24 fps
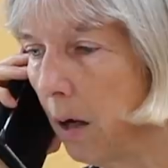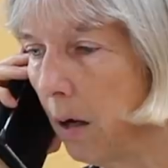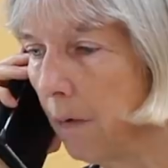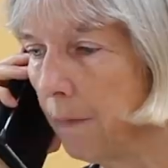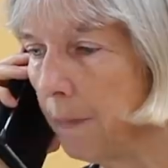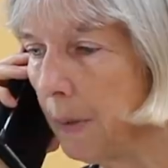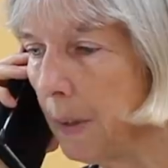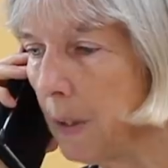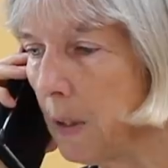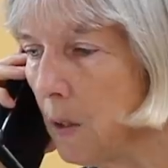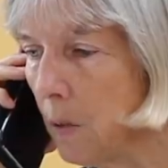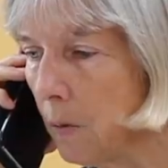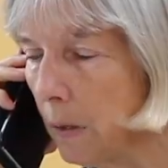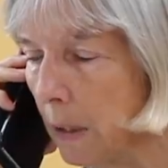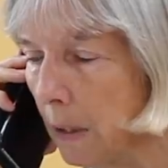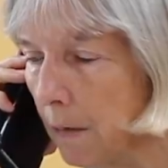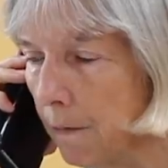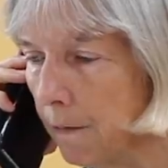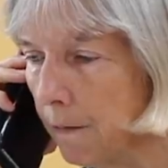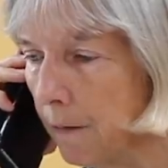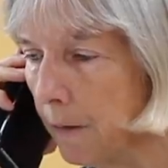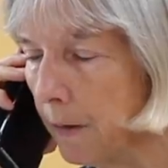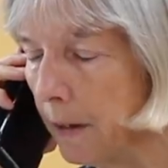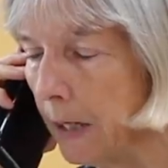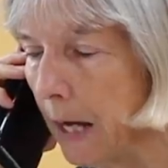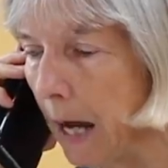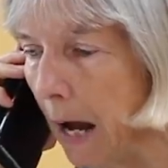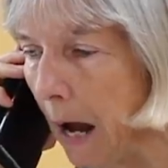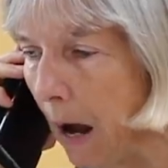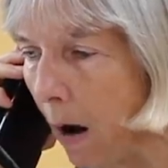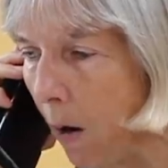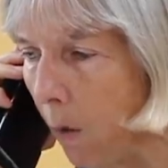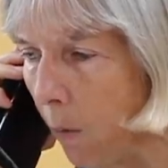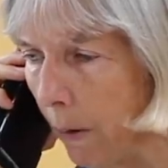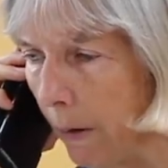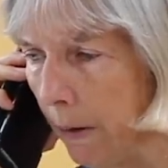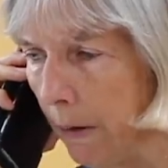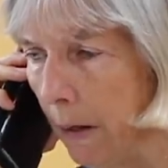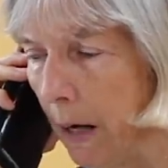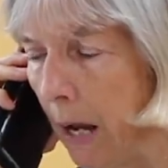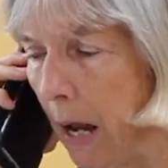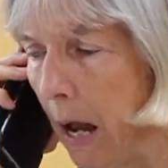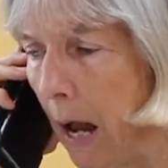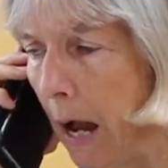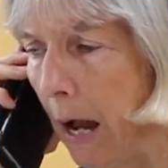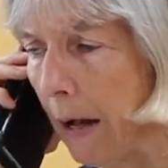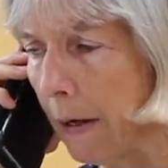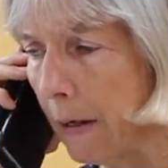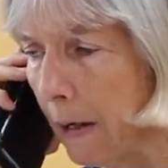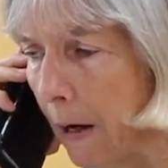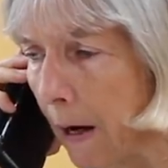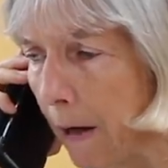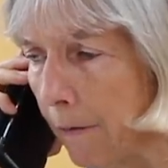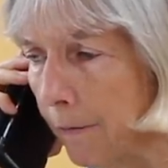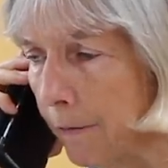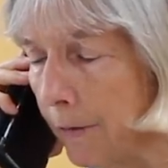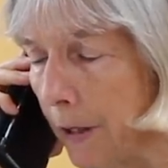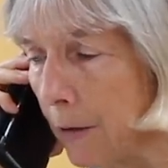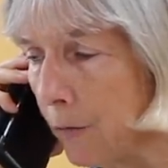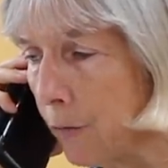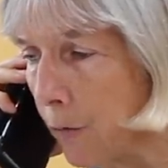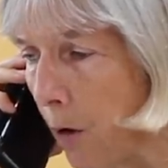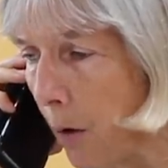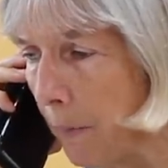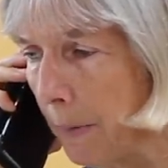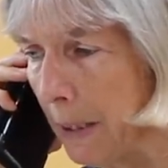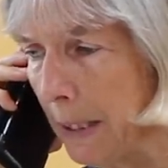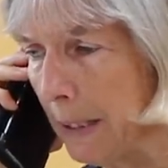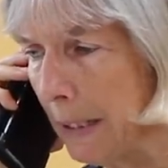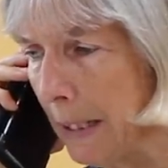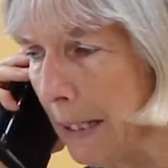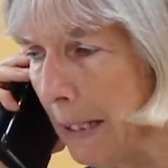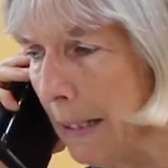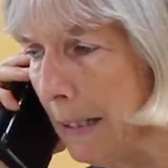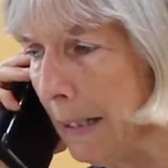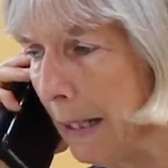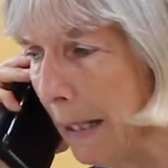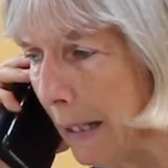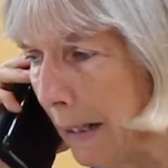I've been looking for an hour. I can't find Robbie Keane